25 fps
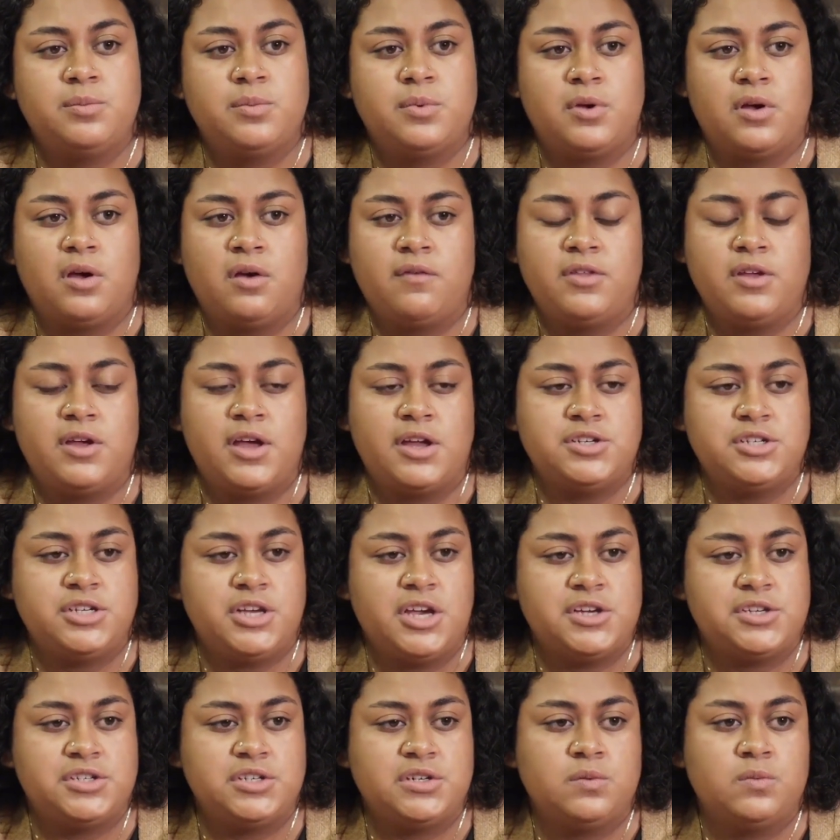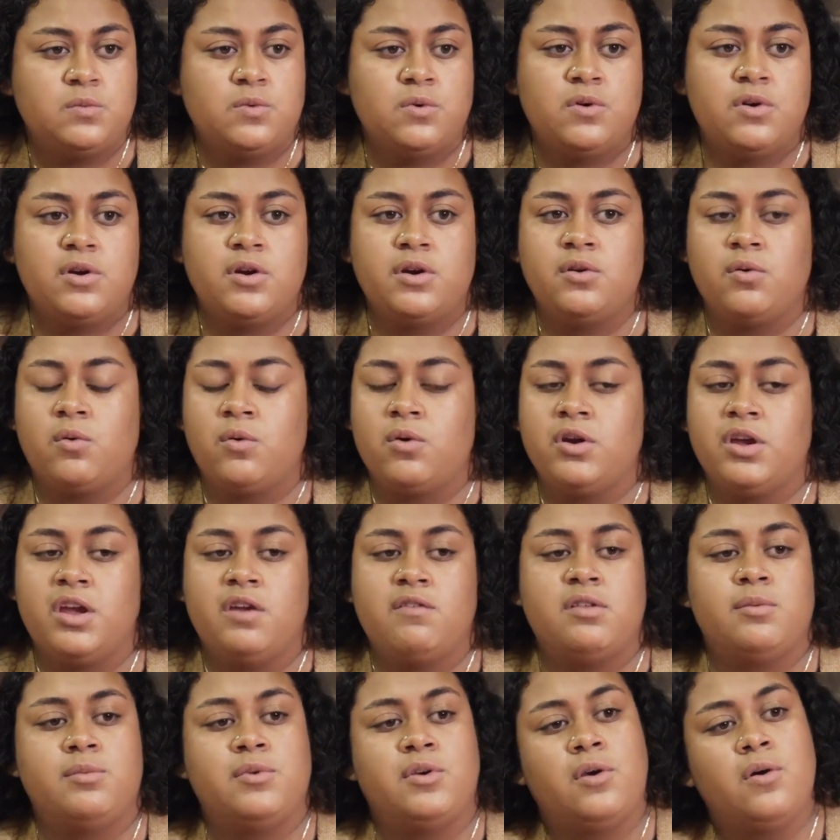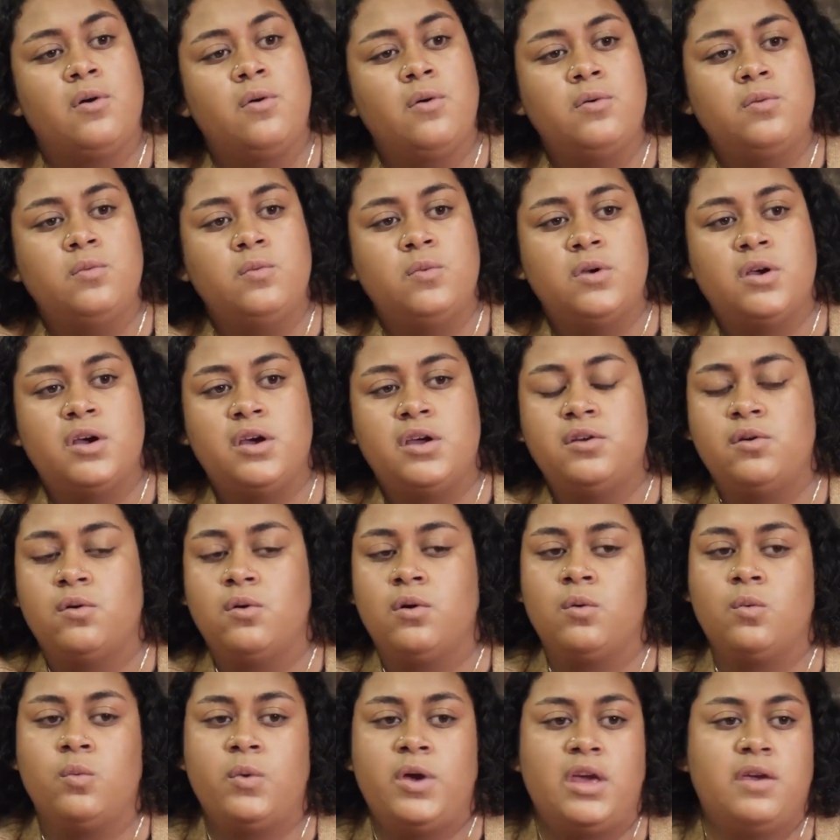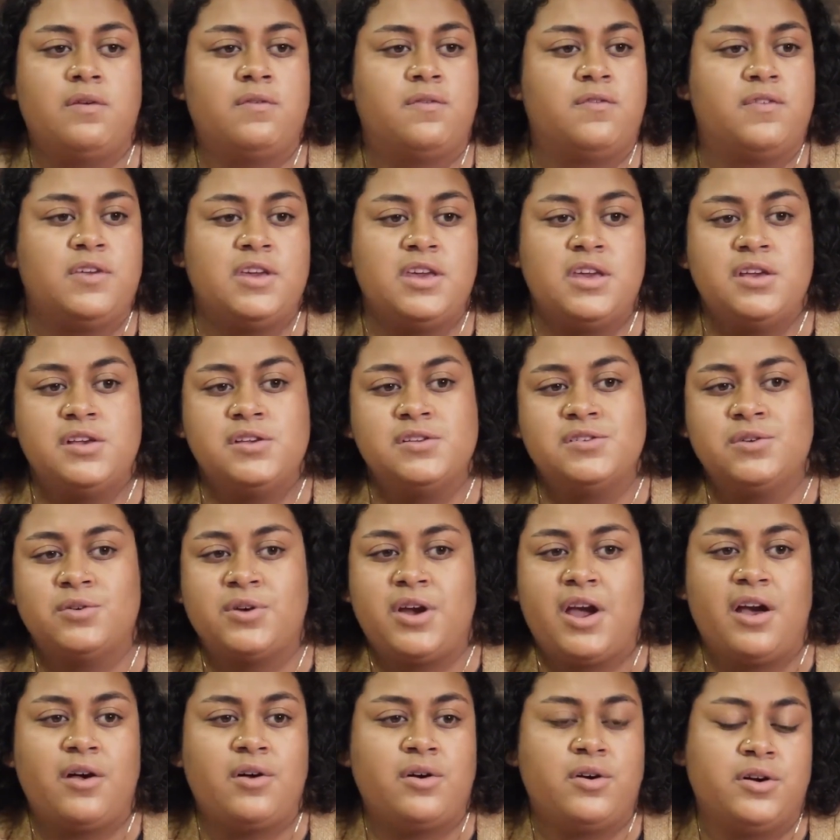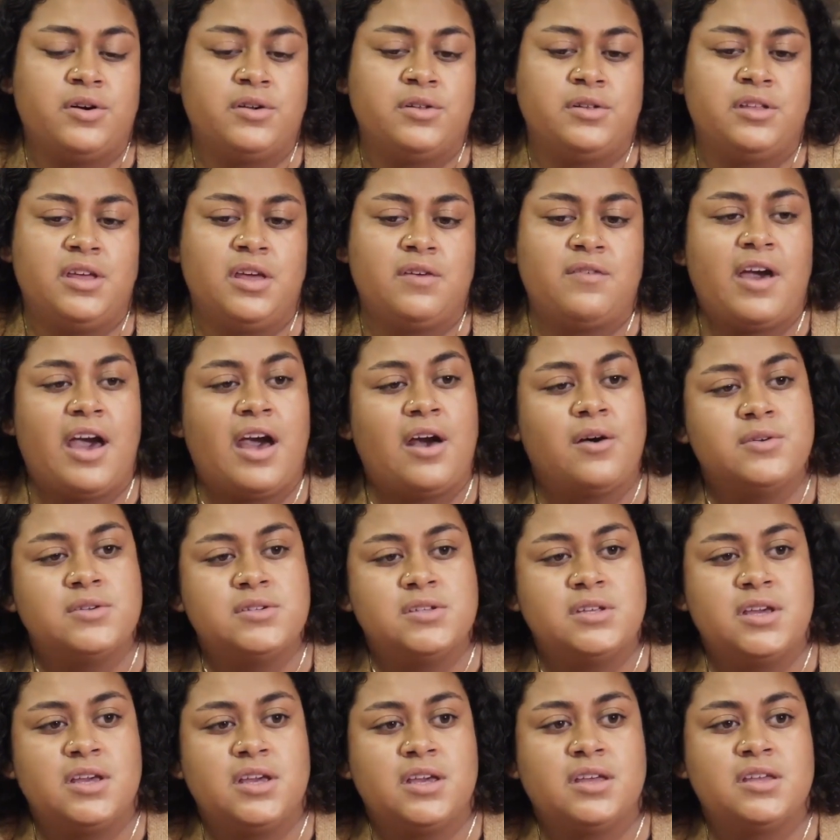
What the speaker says: of the education award or give them their own one or waive fees or give housing.